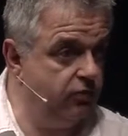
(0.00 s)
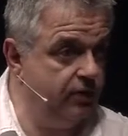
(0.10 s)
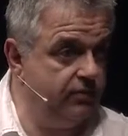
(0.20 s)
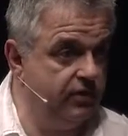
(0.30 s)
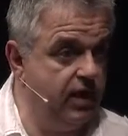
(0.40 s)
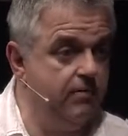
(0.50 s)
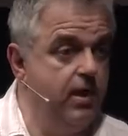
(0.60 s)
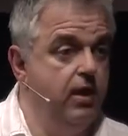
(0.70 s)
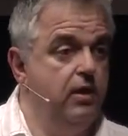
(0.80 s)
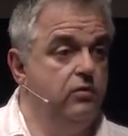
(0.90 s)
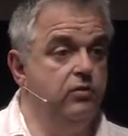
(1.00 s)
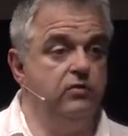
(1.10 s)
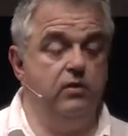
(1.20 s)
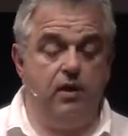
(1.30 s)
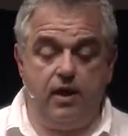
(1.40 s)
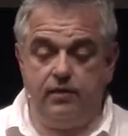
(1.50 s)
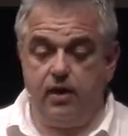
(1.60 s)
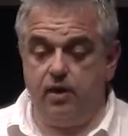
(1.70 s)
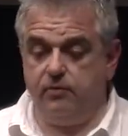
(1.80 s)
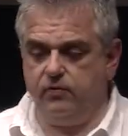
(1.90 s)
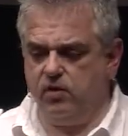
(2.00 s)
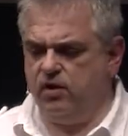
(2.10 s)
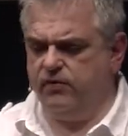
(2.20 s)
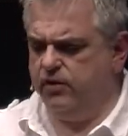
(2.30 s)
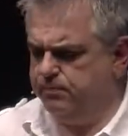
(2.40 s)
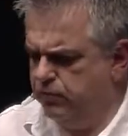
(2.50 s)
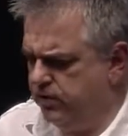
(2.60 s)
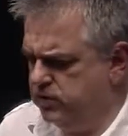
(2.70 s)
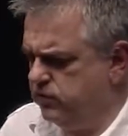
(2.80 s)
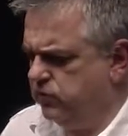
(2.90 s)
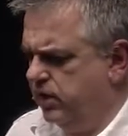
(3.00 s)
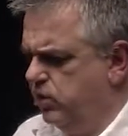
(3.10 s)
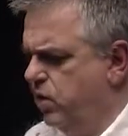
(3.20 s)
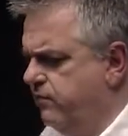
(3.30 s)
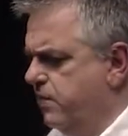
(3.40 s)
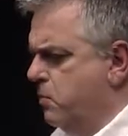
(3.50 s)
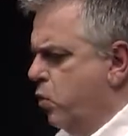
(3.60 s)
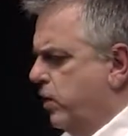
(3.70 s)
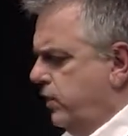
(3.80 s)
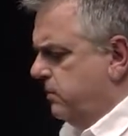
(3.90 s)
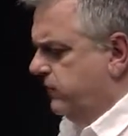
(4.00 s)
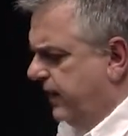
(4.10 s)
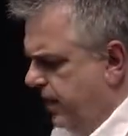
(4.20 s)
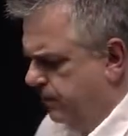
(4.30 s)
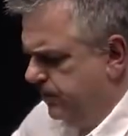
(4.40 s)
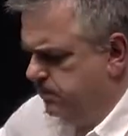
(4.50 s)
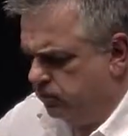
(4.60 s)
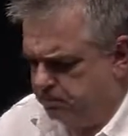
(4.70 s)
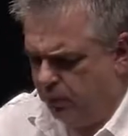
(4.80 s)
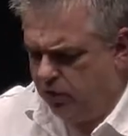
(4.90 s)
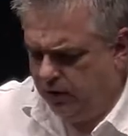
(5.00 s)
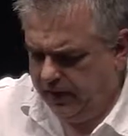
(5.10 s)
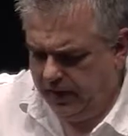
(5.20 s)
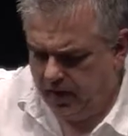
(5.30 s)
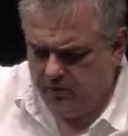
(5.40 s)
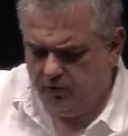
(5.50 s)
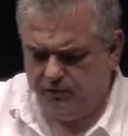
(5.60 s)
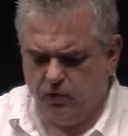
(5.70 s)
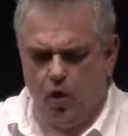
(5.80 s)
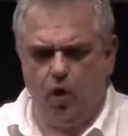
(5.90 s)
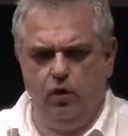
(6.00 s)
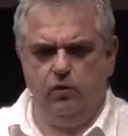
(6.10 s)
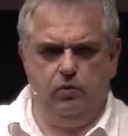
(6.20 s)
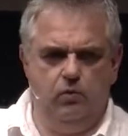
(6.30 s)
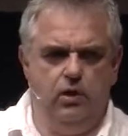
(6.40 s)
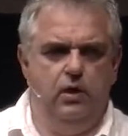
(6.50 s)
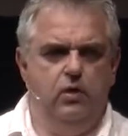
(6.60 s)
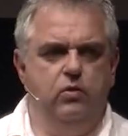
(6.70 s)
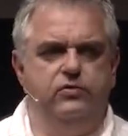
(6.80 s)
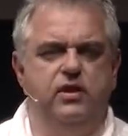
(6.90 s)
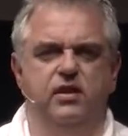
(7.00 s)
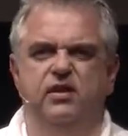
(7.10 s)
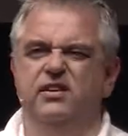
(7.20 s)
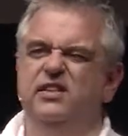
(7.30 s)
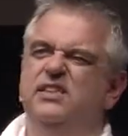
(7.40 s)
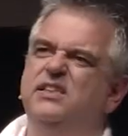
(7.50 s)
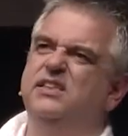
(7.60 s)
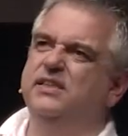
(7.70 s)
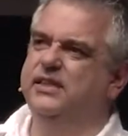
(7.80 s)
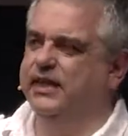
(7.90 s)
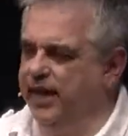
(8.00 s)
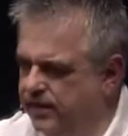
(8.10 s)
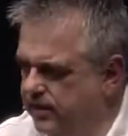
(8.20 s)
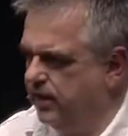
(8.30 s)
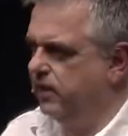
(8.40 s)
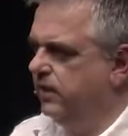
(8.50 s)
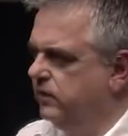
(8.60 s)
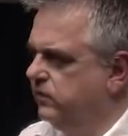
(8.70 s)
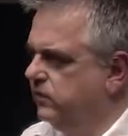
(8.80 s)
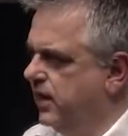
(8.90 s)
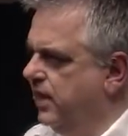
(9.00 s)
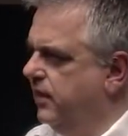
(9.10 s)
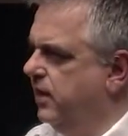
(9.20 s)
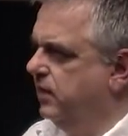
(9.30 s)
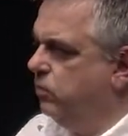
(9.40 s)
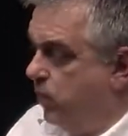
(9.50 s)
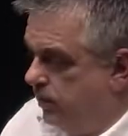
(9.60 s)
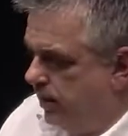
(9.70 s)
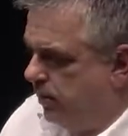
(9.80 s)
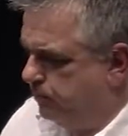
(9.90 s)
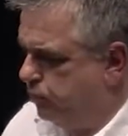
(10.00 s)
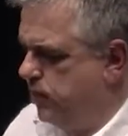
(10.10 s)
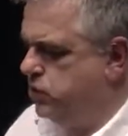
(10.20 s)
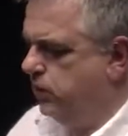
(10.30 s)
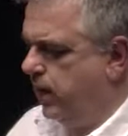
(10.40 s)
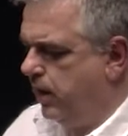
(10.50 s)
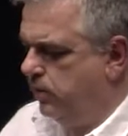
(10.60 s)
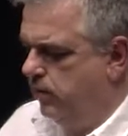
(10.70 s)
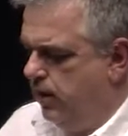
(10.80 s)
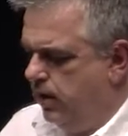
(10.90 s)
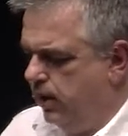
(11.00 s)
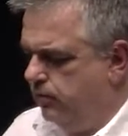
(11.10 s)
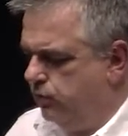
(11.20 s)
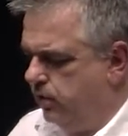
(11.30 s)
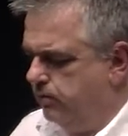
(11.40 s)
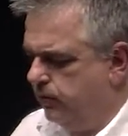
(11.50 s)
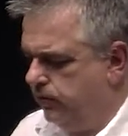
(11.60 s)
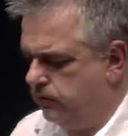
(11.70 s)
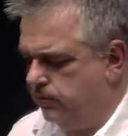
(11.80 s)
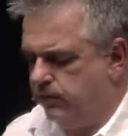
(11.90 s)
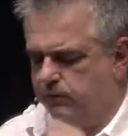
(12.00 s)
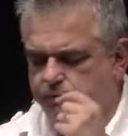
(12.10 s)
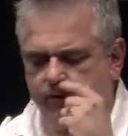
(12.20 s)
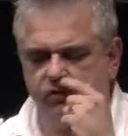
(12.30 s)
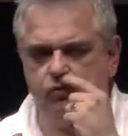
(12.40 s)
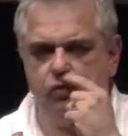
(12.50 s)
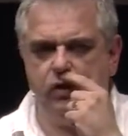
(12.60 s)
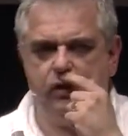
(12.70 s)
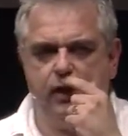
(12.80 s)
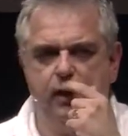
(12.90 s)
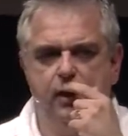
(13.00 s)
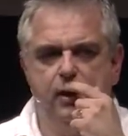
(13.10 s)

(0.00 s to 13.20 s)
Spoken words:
for him to come. So it's not like the armor of God. I've heard preachers say, every morning you must get up and you must put on the armor of God and all this kind of thing. Yeah, I get that. I understand that. And one day I'll preach on that and try and bring something fresh for you on that.